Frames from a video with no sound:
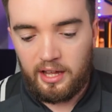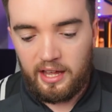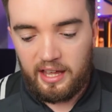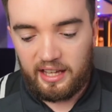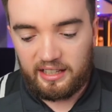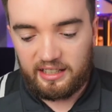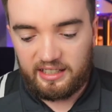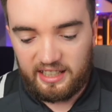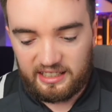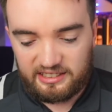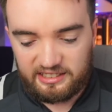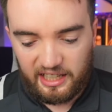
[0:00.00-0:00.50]
in
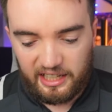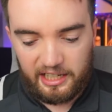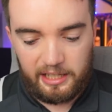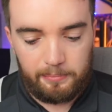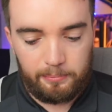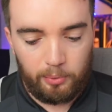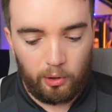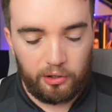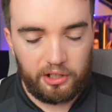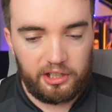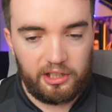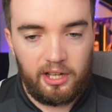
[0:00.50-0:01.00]
case
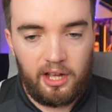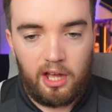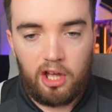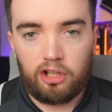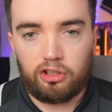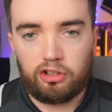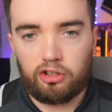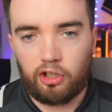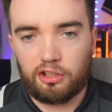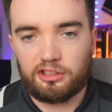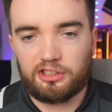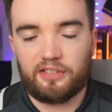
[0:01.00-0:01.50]
anybody
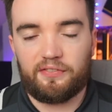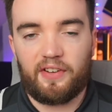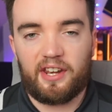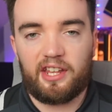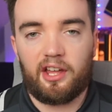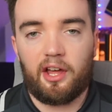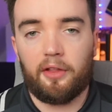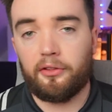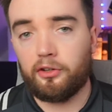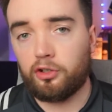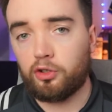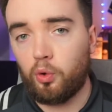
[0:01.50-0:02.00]
does have any
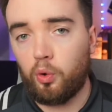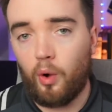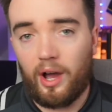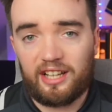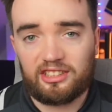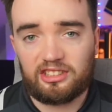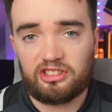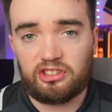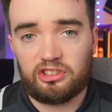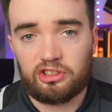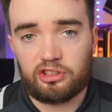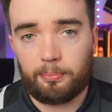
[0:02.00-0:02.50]
other
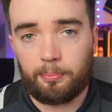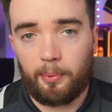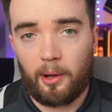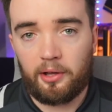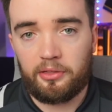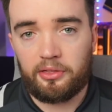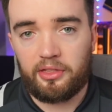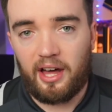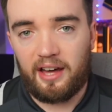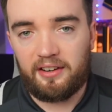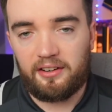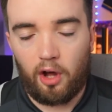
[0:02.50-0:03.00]
questions about
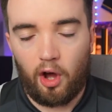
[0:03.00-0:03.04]
that.